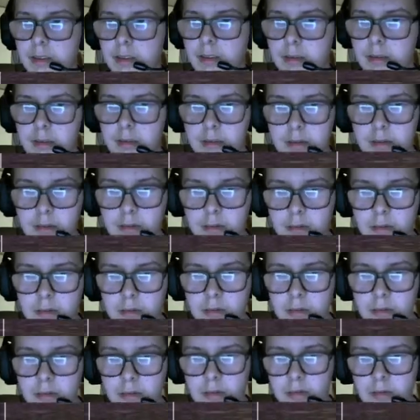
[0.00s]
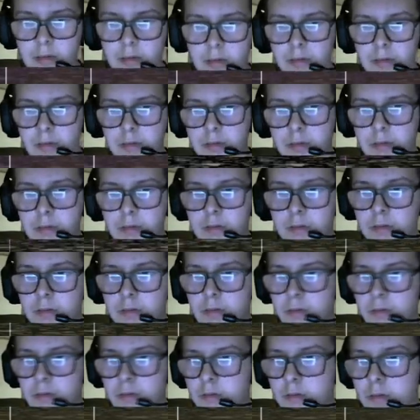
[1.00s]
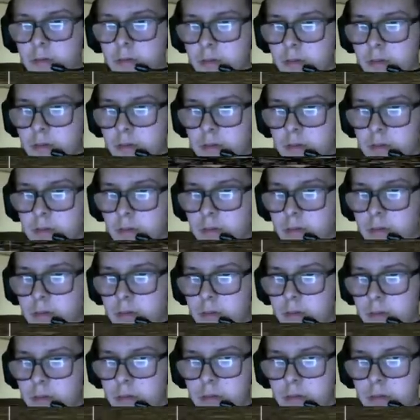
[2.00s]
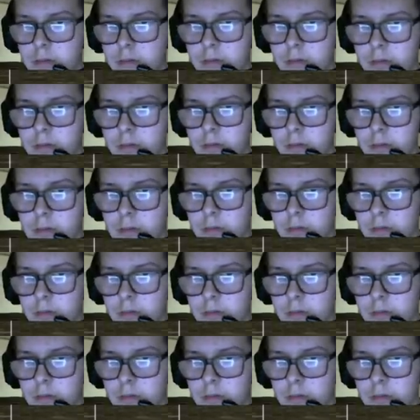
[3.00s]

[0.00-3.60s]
Nobody speaks.